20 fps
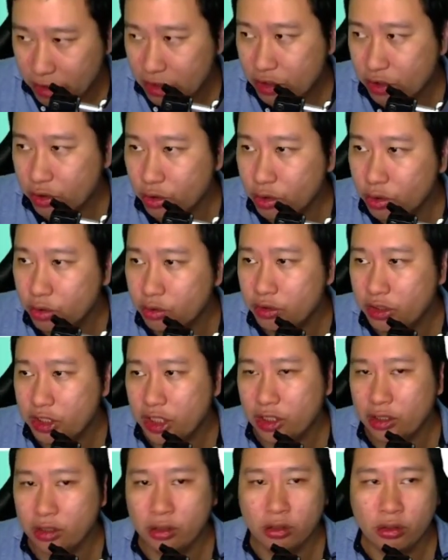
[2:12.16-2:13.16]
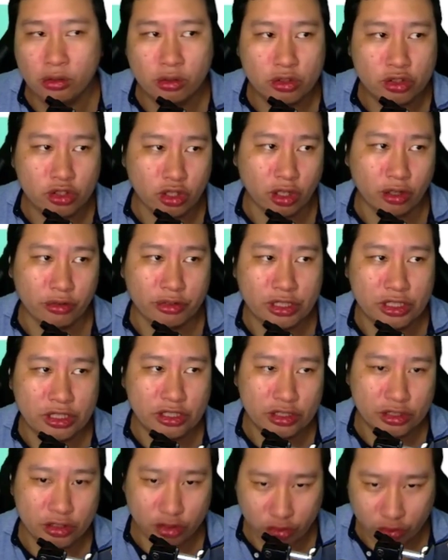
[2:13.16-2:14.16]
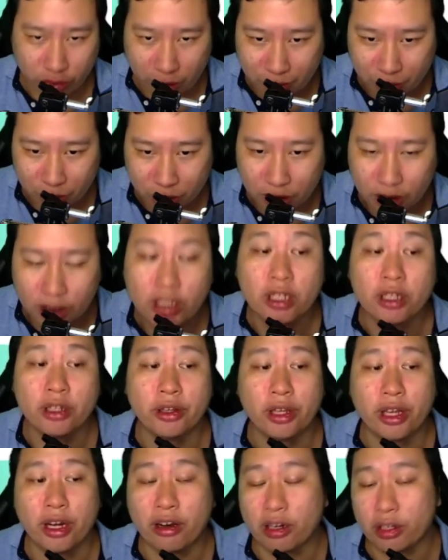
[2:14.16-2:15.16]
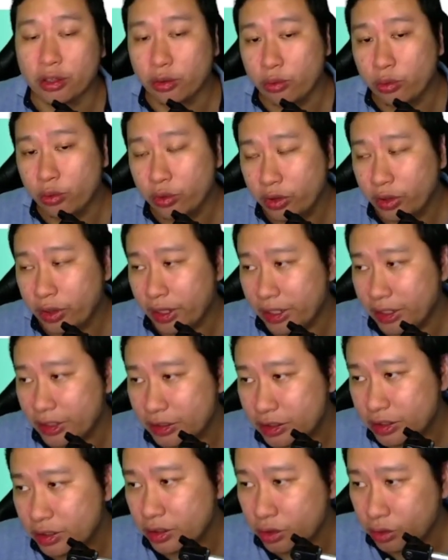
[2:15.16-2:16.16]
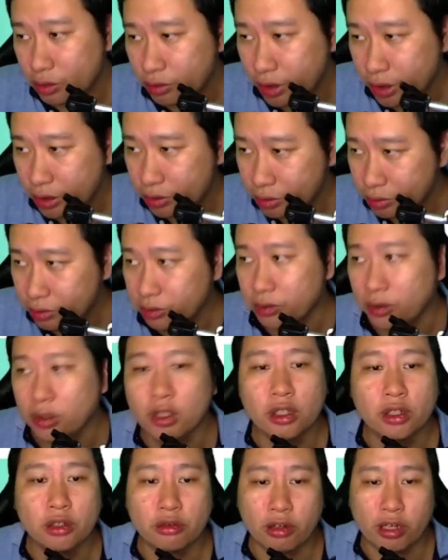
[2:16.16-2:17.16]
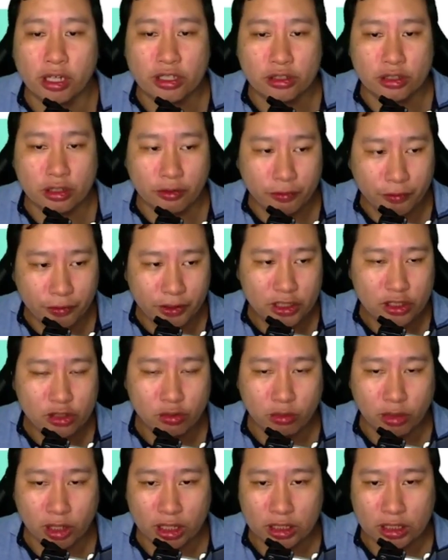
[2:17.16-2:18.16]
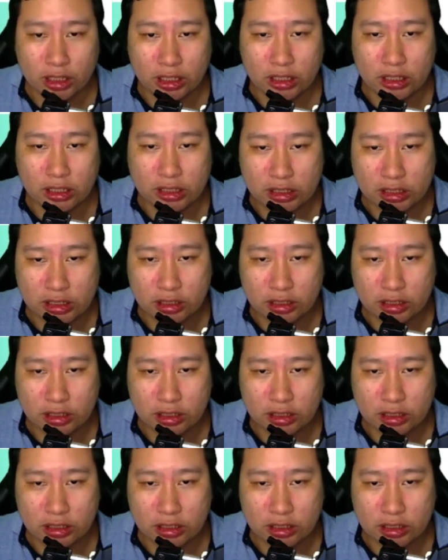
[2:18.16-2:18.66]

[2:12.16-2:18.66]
using StoryScraper, there are two things you can do, right? So the first one is